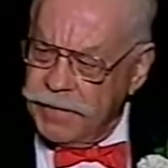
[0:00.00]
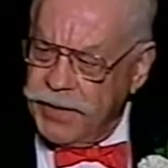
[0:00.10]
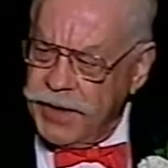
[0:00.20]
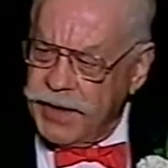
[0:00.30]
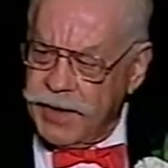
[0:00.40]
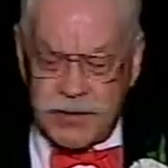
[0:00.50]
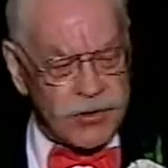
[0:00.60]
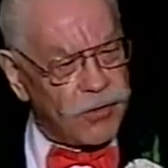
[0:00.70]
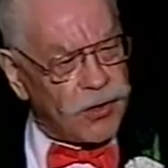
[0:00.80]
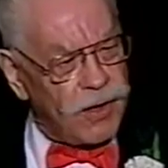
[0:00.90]
being a
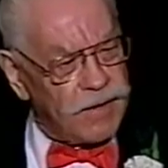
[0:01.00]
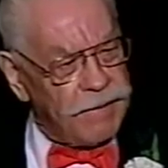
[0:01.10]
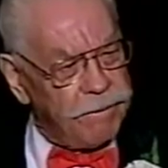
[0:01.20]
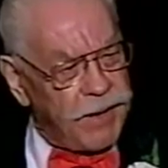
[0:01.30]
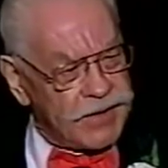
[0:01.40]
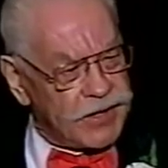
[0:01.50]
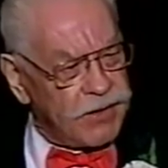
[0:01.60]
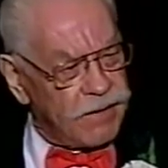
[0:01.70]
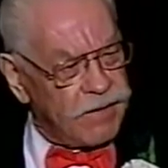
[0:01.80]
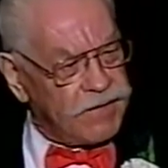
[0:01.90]
so-called
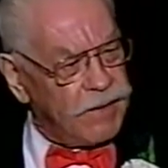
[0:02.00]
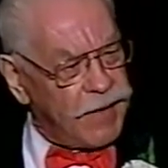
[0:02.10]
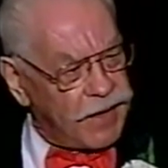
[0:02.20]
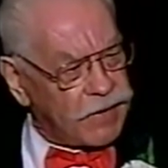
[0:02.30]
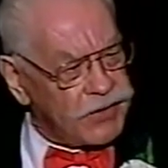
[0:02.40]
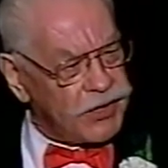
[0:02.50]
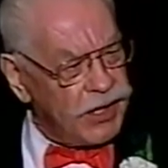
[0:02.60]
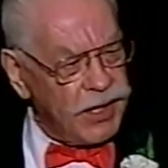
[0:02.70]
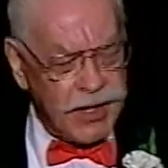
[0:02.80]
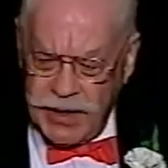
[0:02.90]
ambassador of
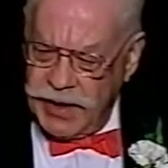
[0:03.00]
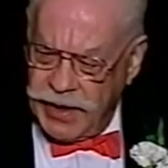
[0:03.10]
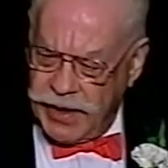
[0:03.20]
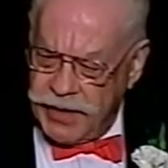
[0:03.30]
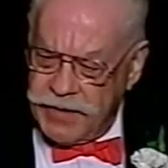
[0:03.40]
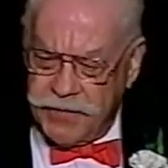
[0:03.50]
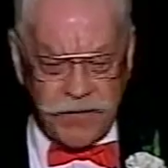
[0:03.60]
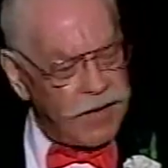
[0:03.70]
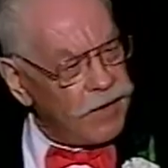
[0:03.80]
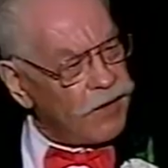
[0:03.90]
democracy and a
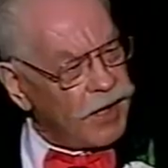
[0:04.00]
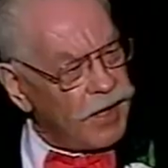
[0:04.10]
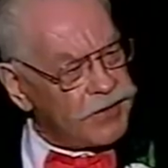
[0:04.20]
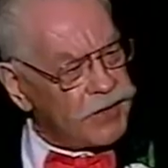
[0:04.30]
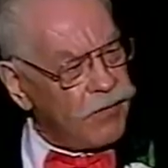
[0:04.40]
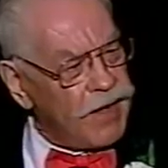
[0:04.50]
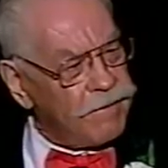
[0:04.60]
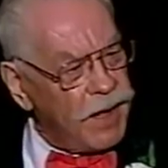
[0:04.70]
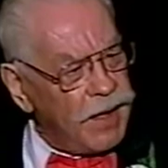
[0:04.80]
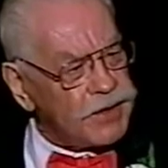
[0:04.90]
defender against the
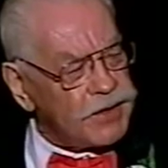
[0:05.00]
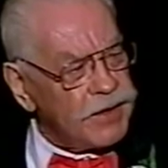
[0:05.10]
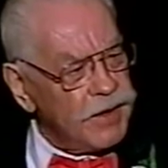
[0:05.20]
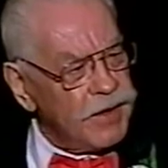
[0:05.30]
Red Menace.